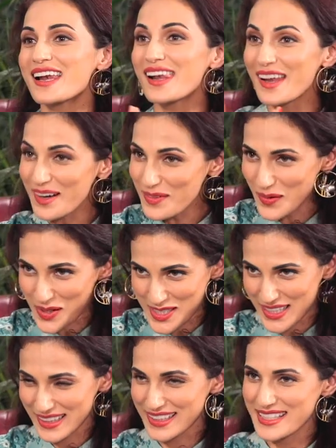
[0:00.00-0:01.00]
love
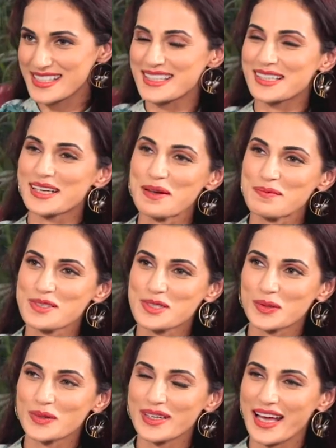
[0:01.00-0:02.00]
watching this
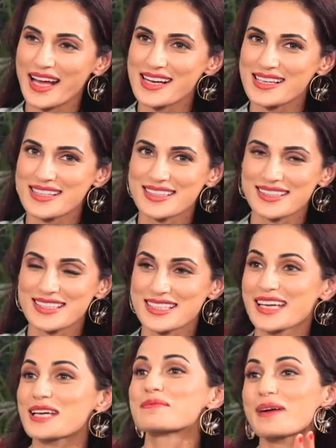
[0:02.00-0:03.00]
episode and
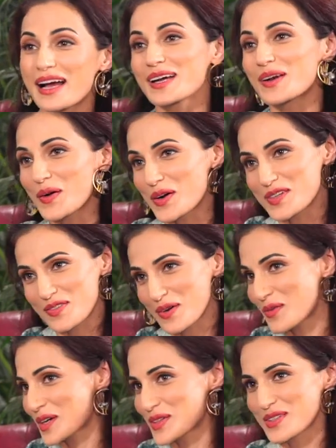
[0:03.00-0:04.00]
take back a lot
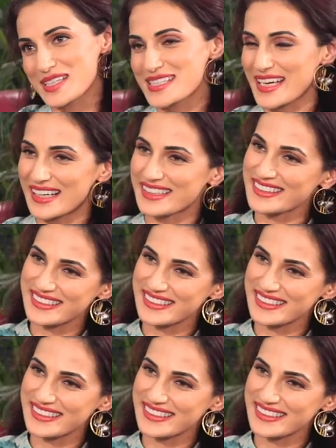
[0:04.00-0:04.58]
from what you just said.